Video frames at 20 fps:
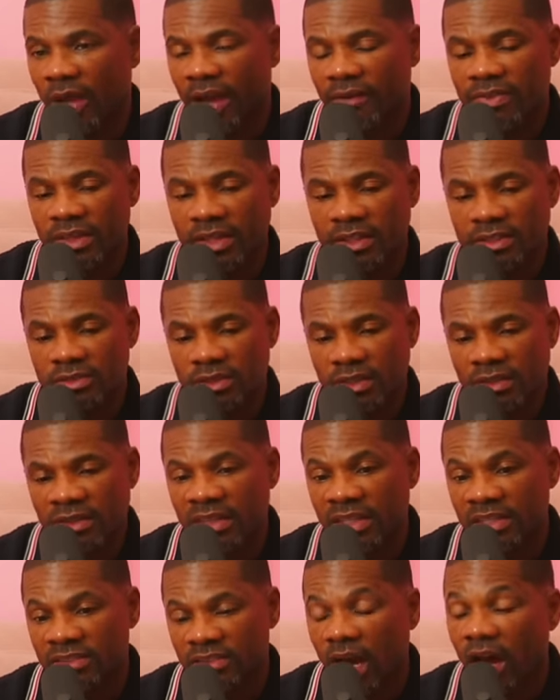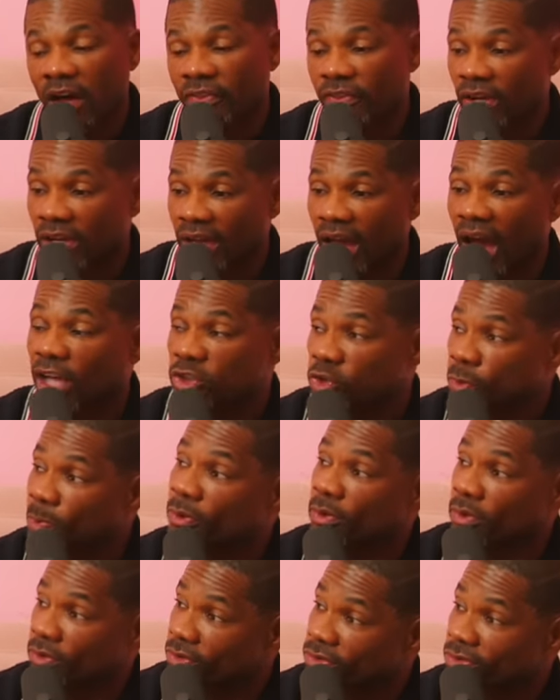you have these other
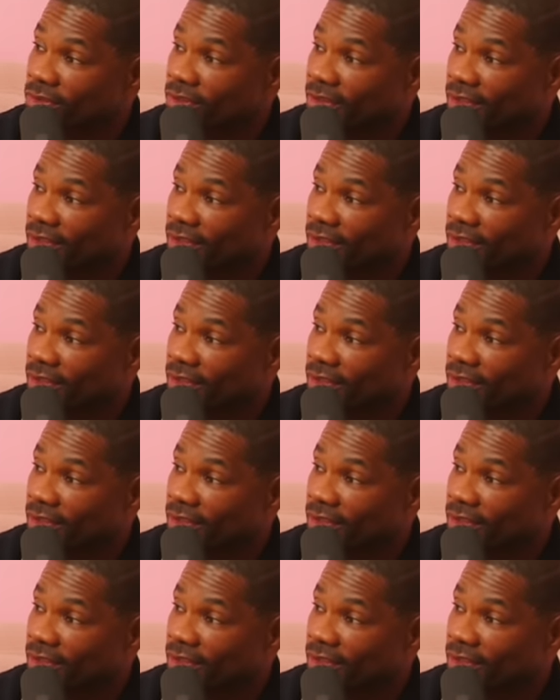gospels.